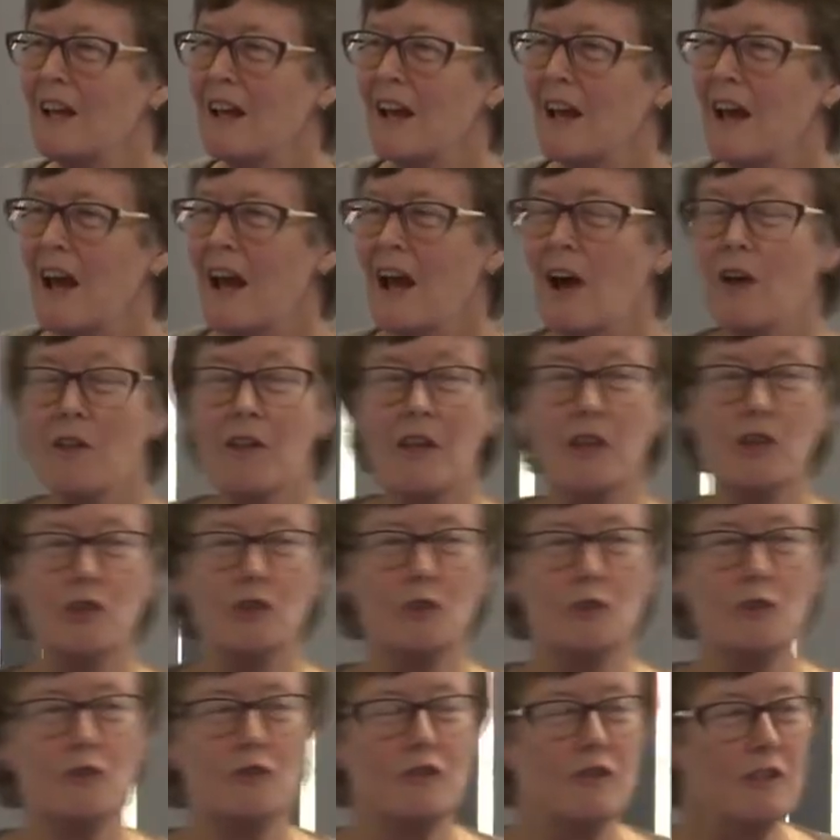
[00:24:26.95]
how they
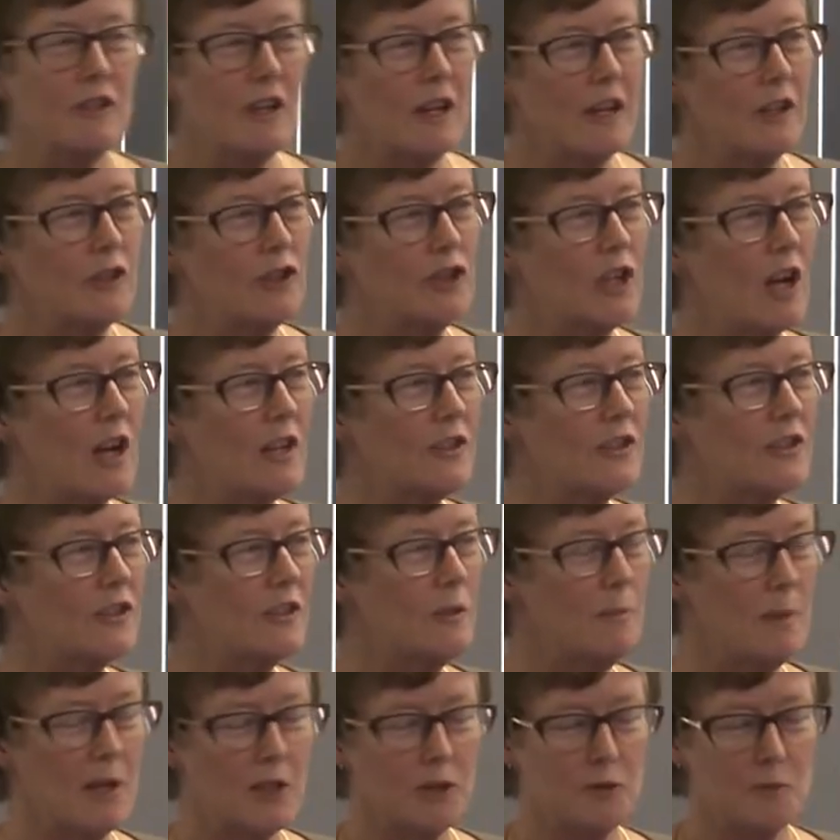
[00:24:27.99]
should adjust the
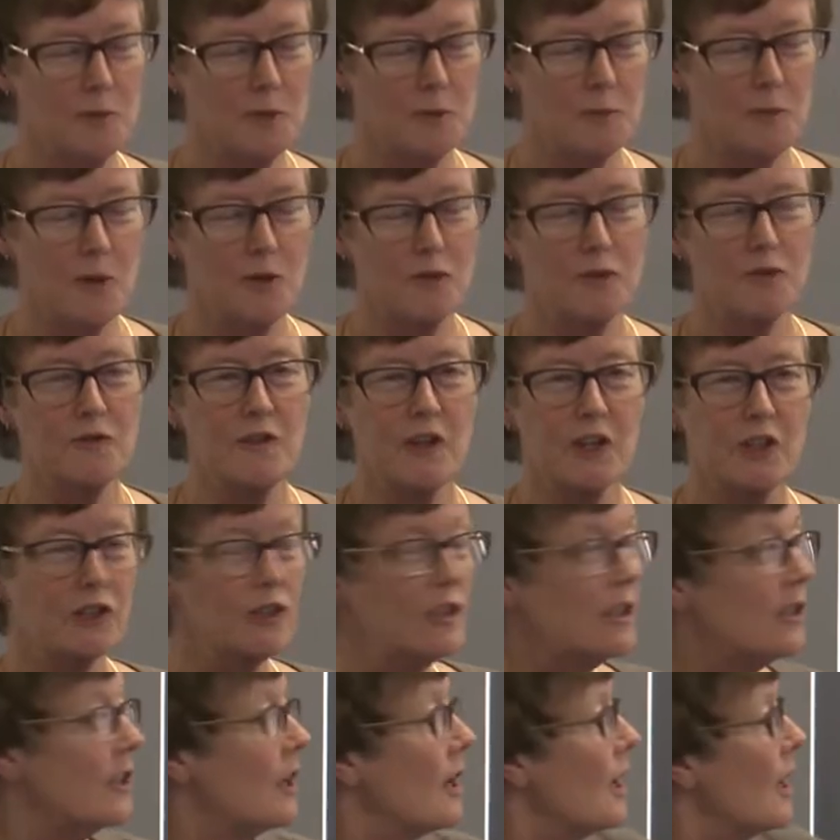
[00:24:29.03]
best response
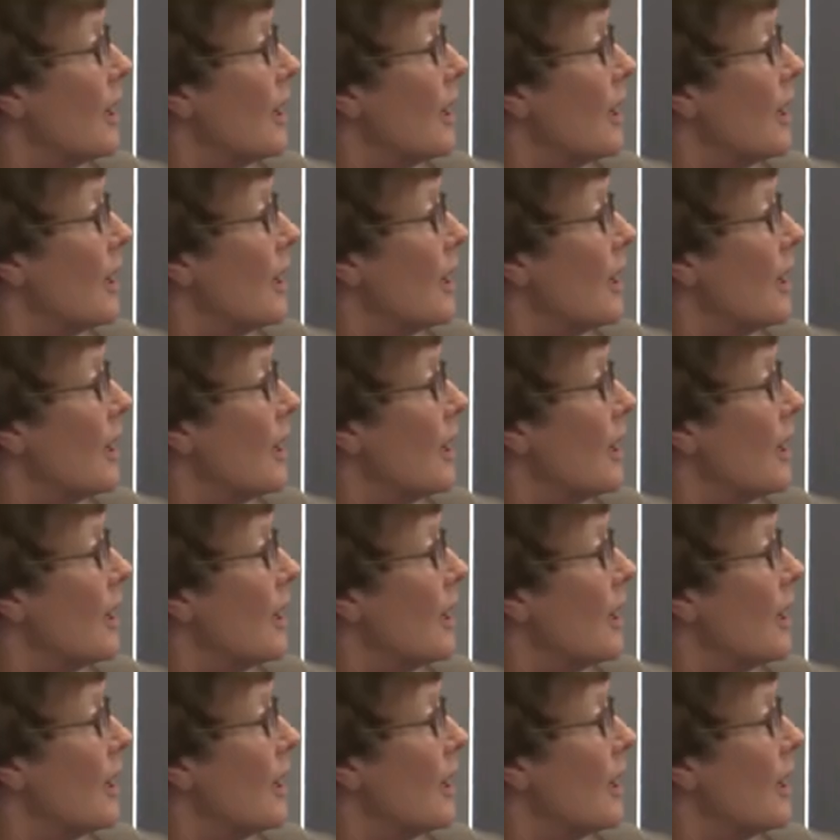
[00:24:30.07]
function